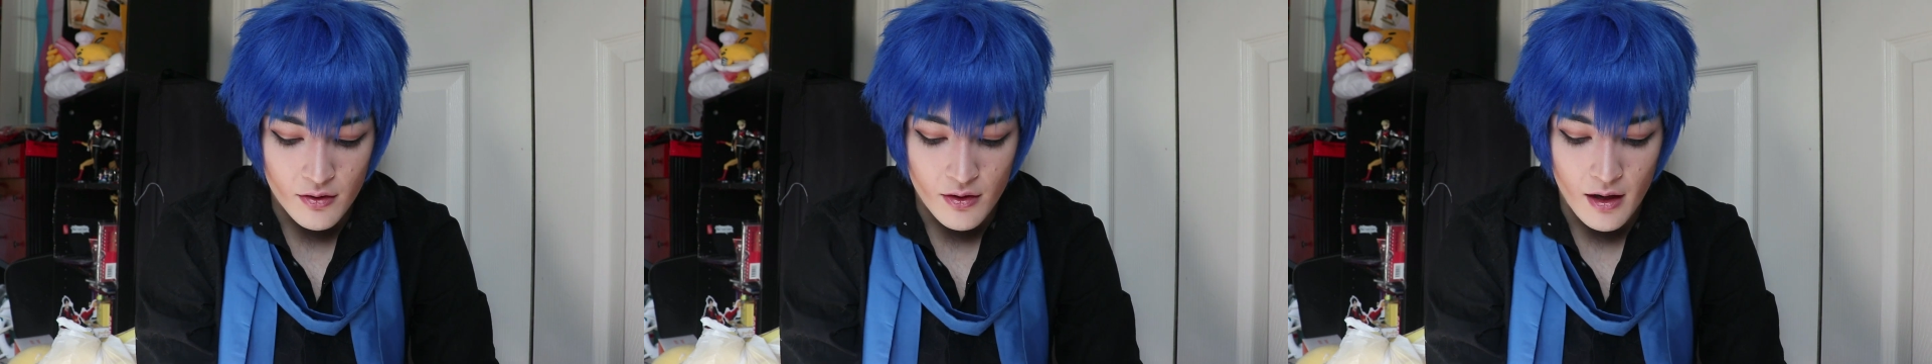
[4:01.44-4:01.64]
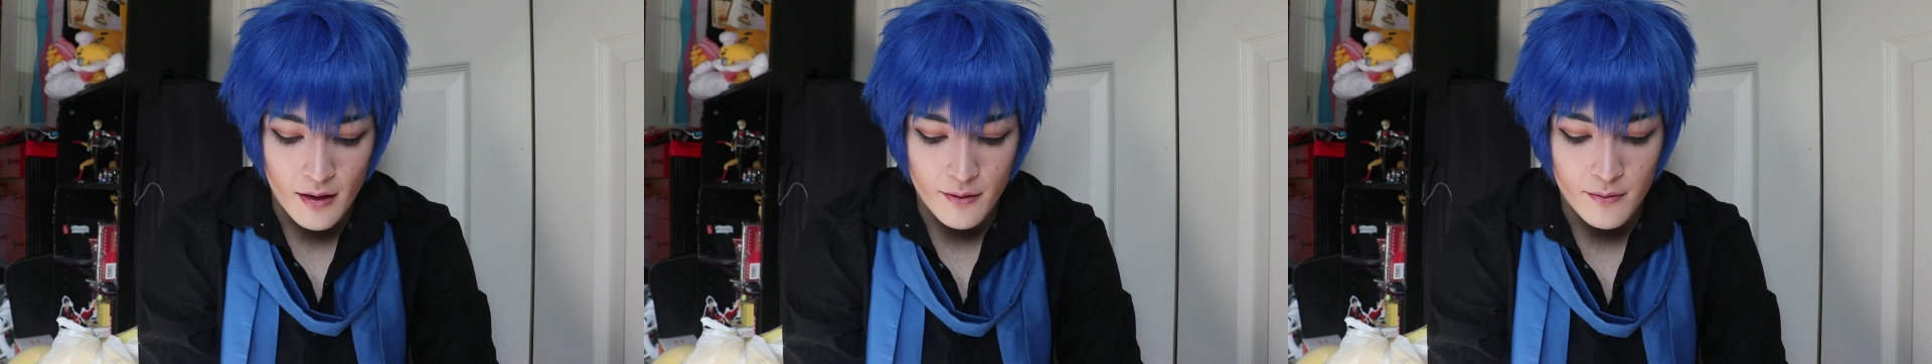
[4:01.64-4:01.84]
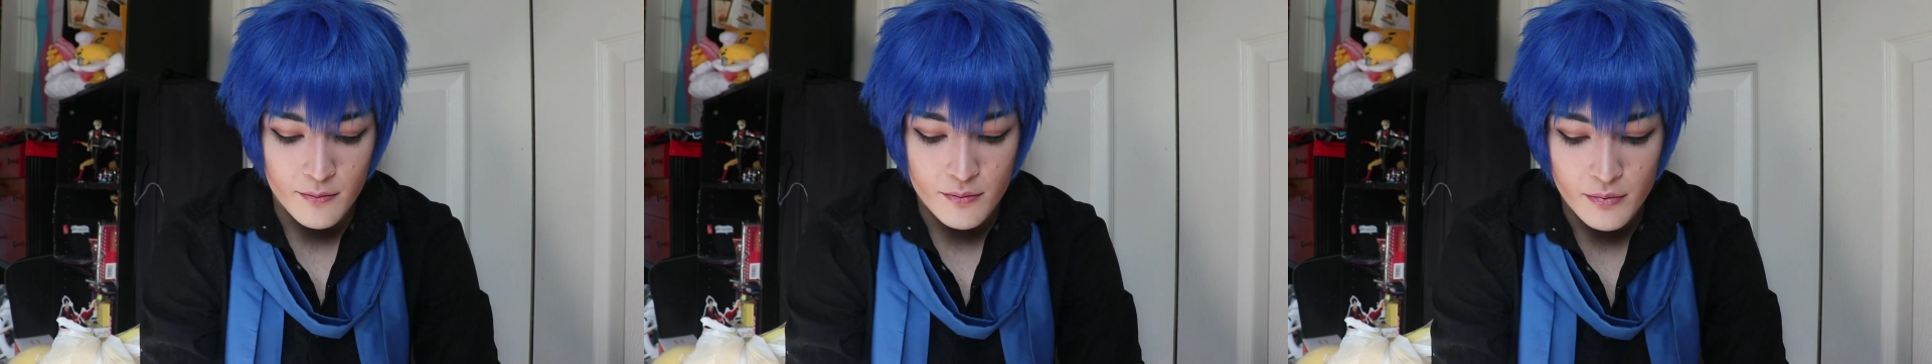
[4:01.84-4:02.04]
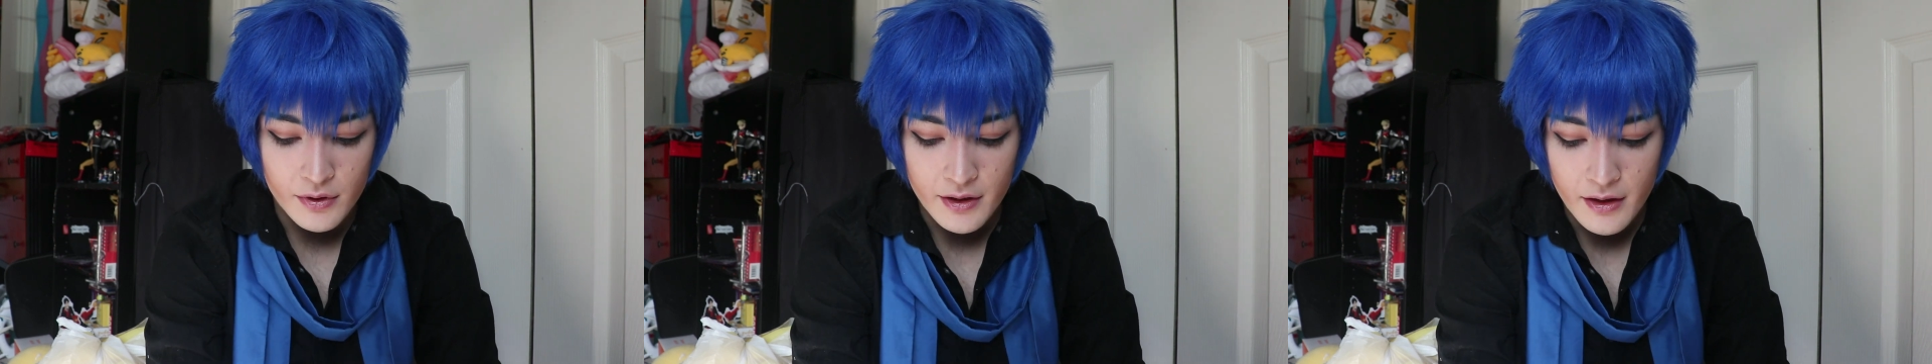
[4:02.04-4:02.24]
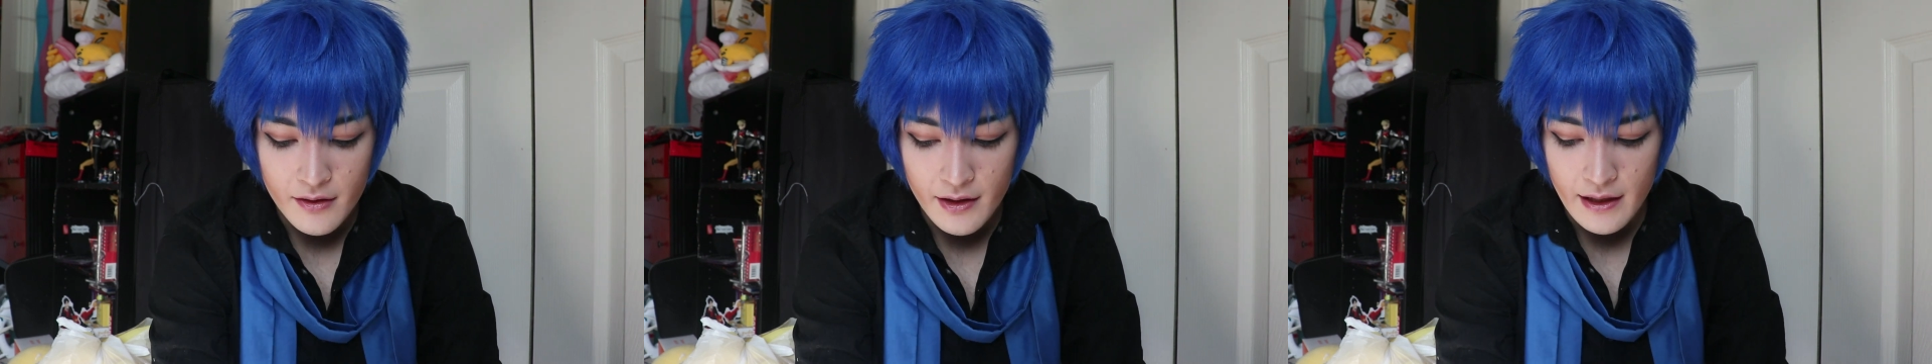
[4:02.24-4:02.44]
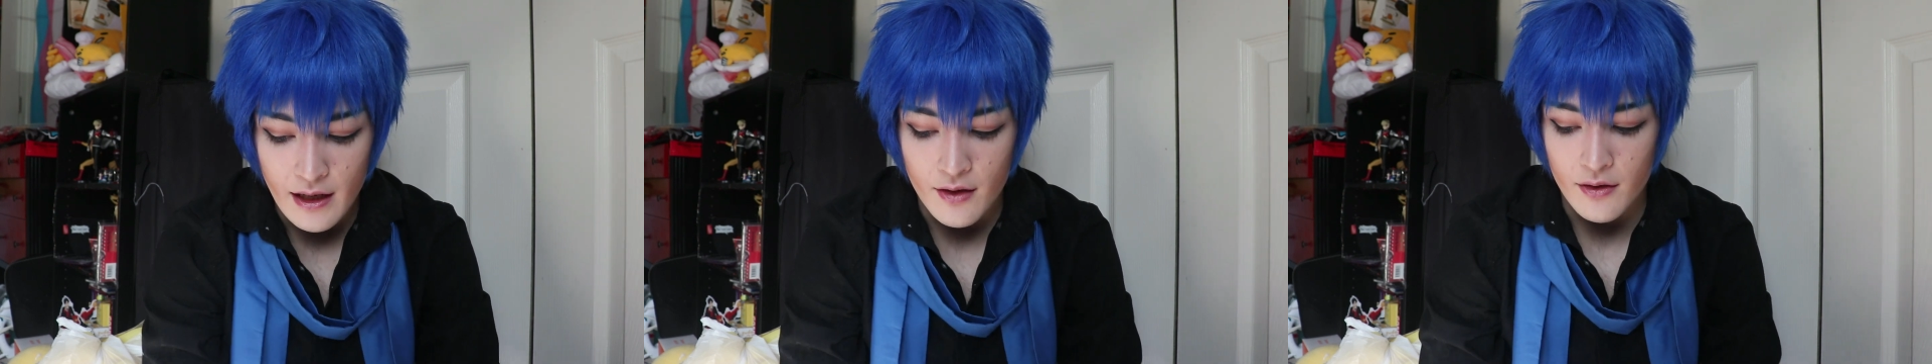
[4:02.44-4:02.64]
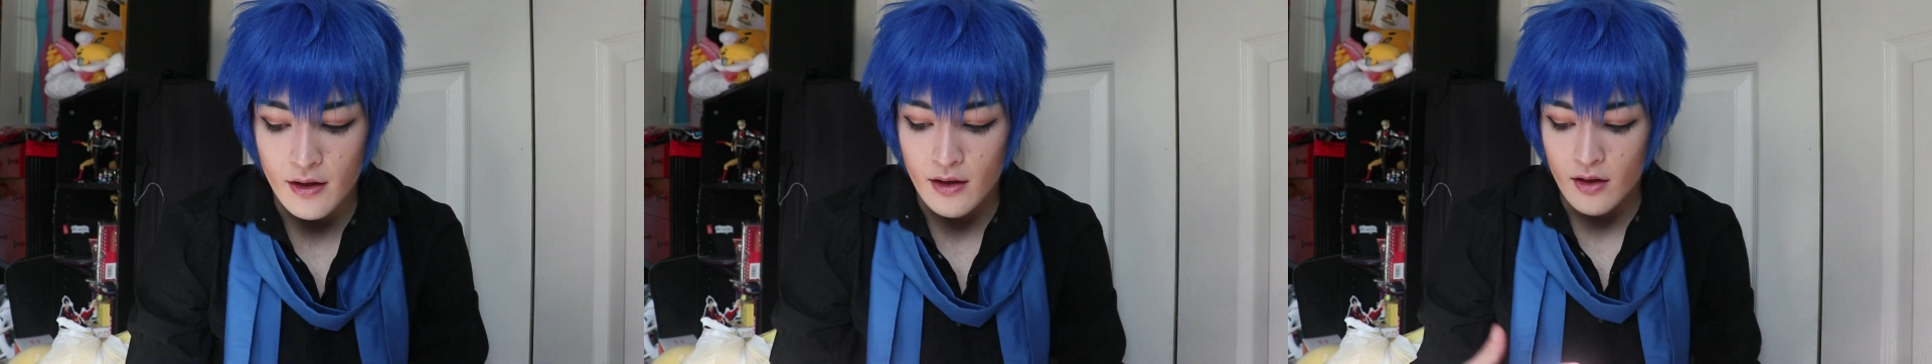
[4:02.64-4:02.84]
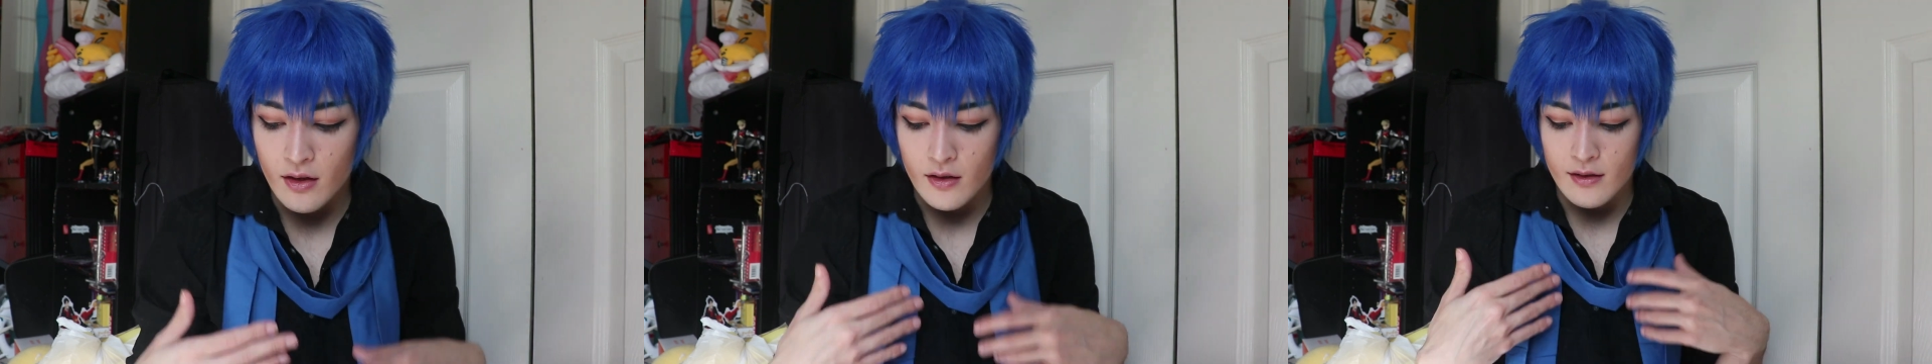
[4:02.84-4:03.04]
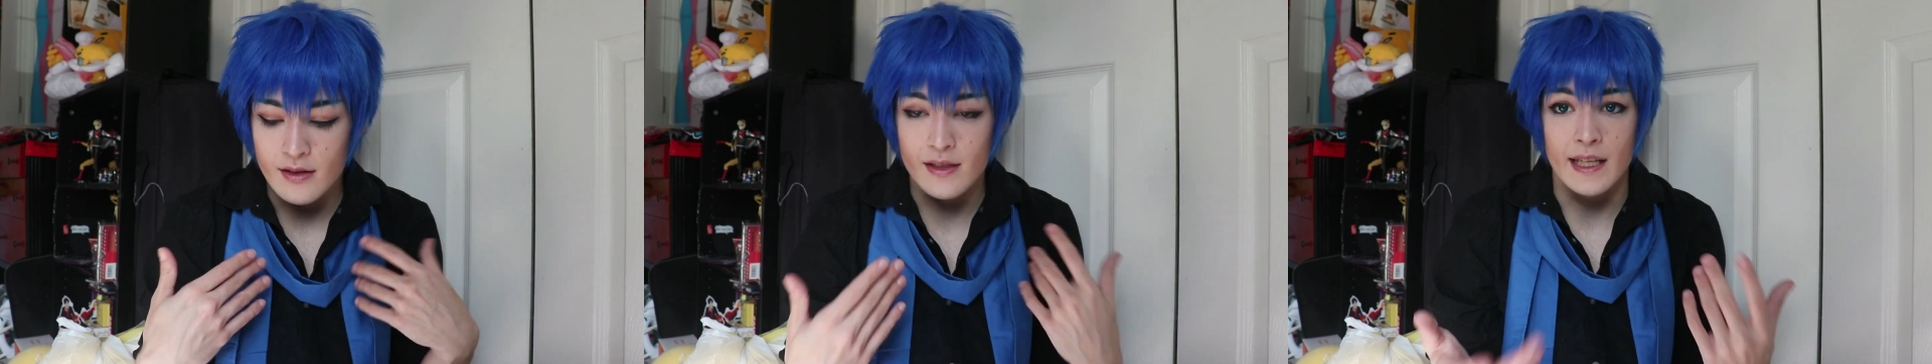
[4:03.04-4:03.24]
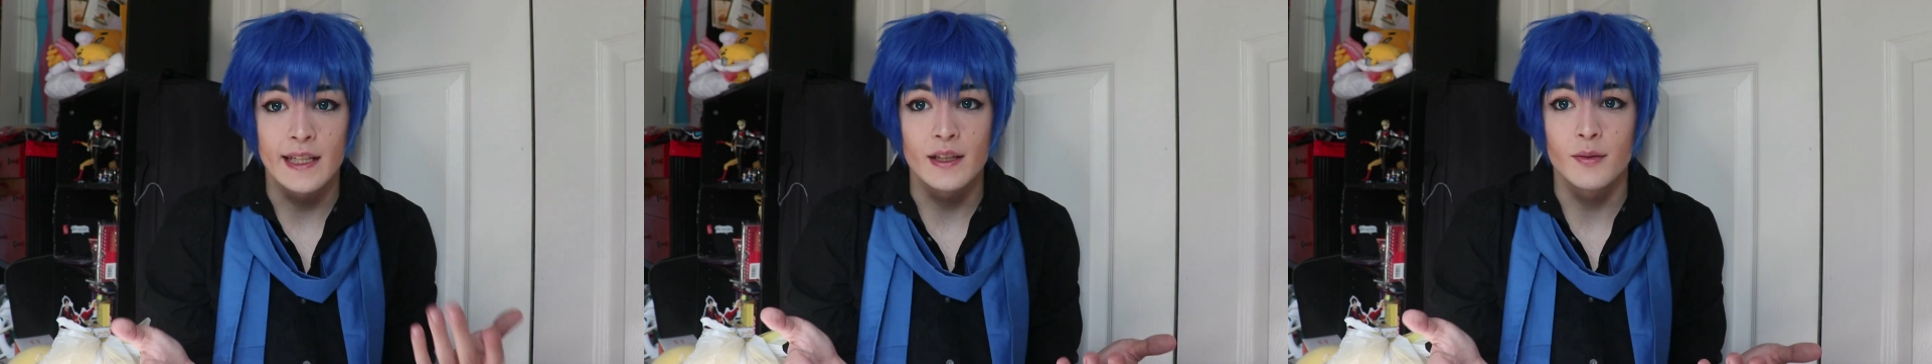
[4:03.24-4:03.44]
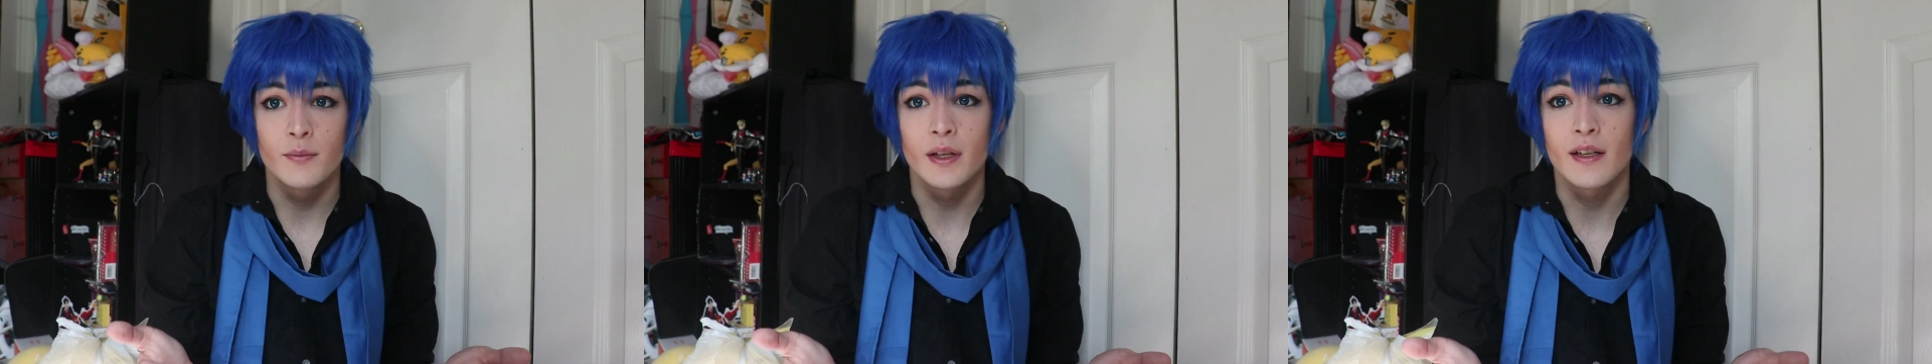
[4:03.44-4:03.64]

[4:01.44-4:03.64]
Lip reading: So I really like how they send them,